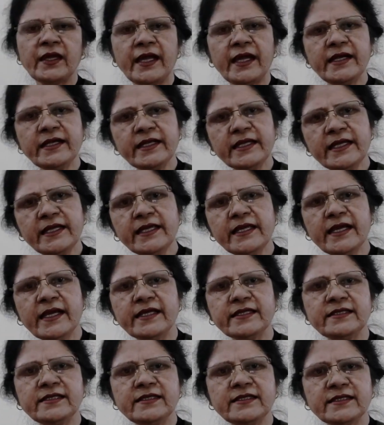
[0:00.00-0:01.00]
and he
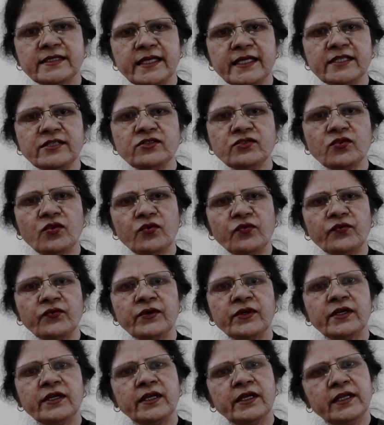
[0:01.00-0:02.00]
has a sense of
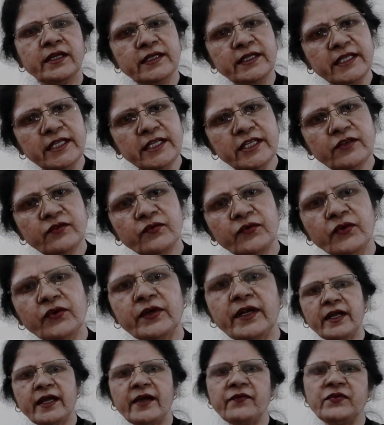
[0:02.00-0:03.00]
need
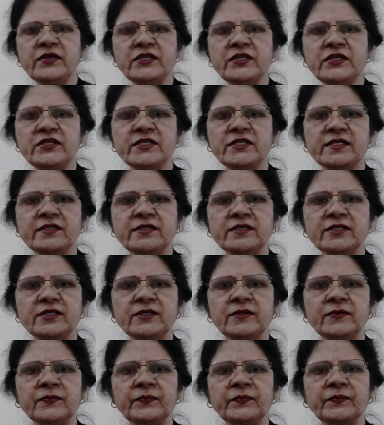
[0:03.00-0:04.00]
for efficiency.
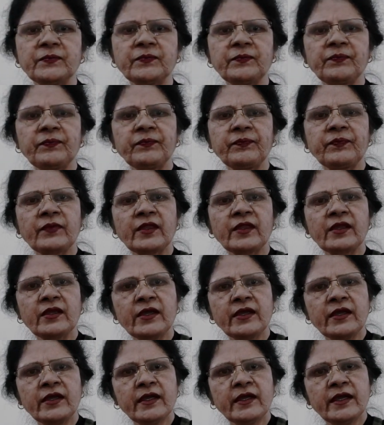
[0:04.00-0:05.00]

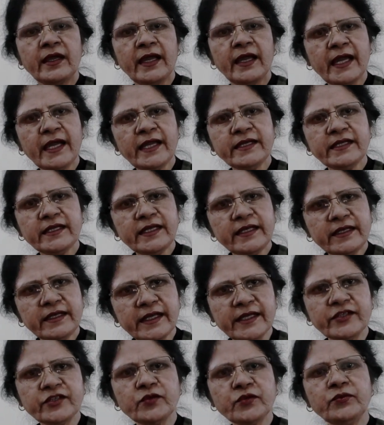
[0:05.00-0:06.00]
And in
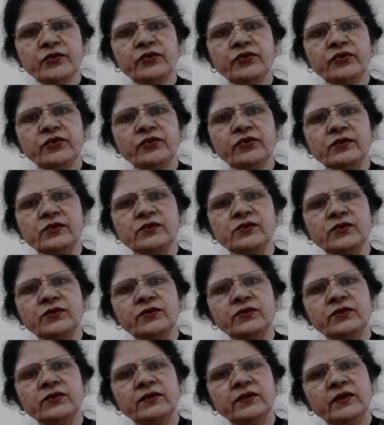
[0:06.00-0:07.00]
Natramur
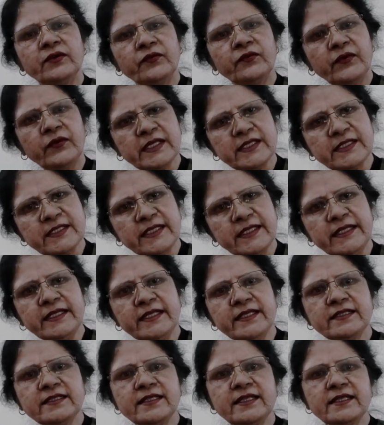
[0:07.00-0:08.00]
also,
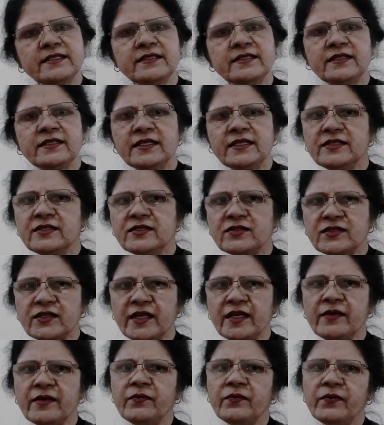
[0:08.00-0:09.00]
fastidiousness is
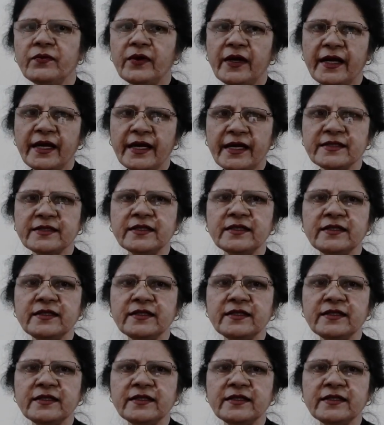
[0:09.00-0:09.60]
same as